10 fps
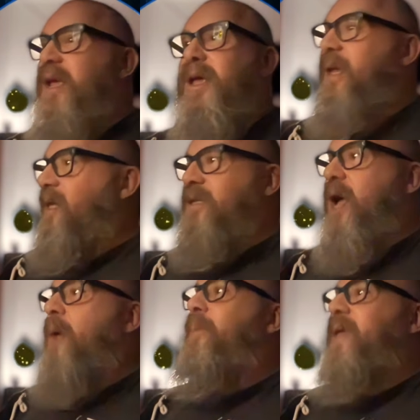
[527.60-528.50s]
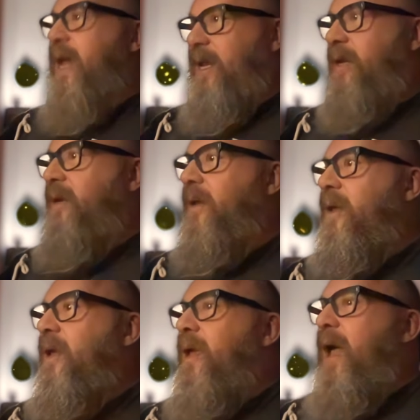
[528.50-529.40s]
gets complicated.
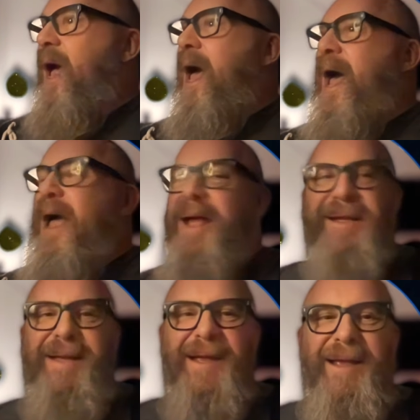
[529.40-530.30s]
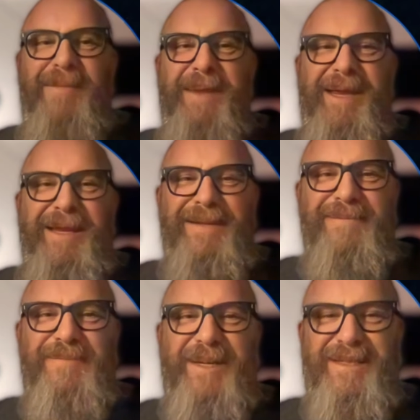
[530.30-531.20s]
I mean,
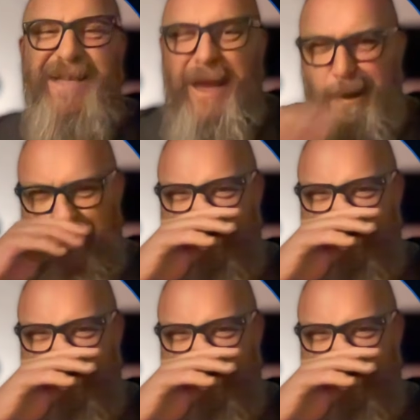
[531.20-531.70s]
but it's not.